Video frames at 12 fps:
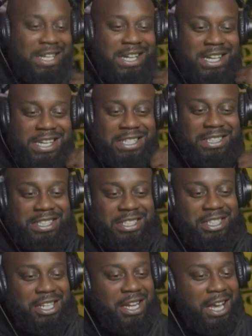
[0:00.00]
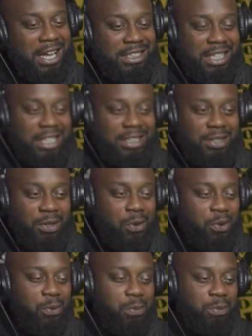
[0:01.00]
he, she, yeah, changed the
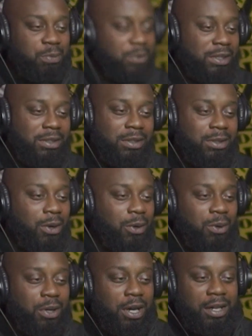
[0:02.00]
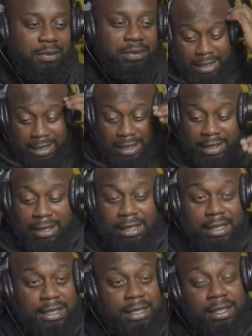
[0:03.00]
whole, the whole convo.
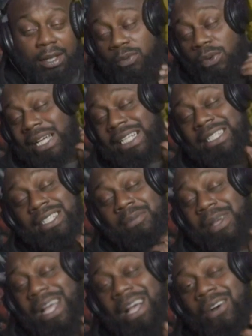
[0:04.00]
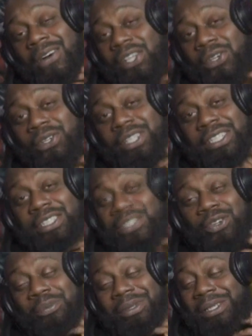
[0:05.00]
Some way, somehow, I know this is
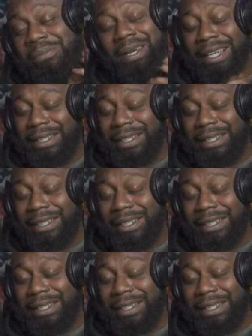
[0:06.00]
gonna be bad.